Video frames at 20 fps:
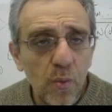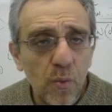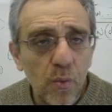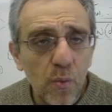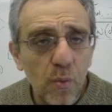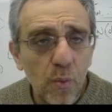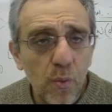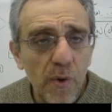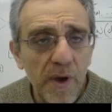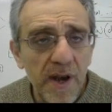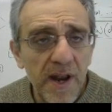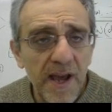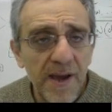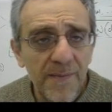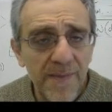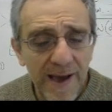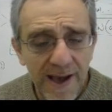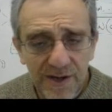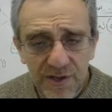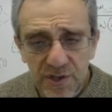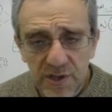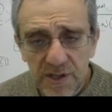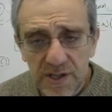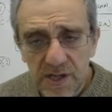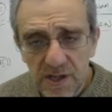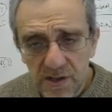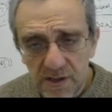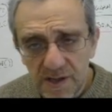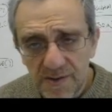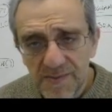when I'm actually
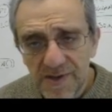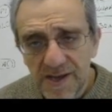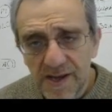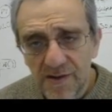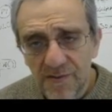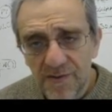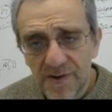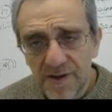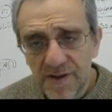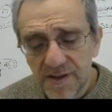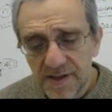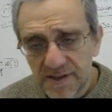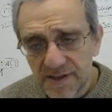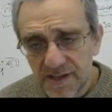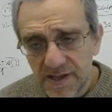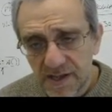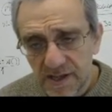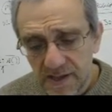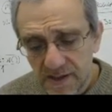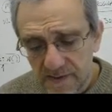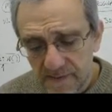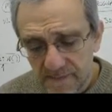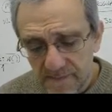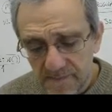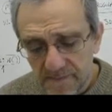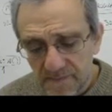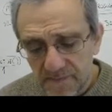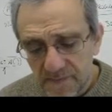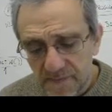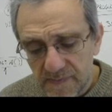here, let me get rid of this thing
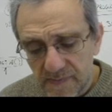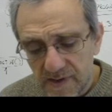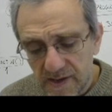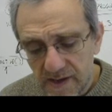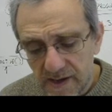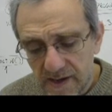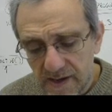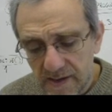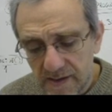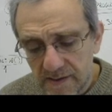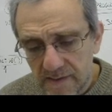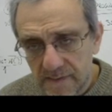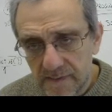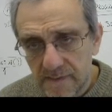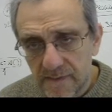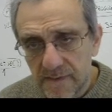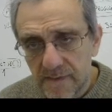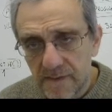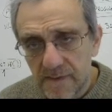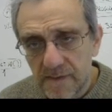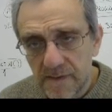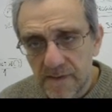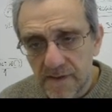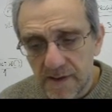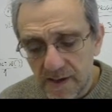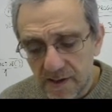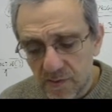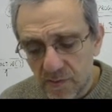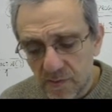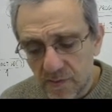and
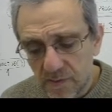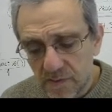then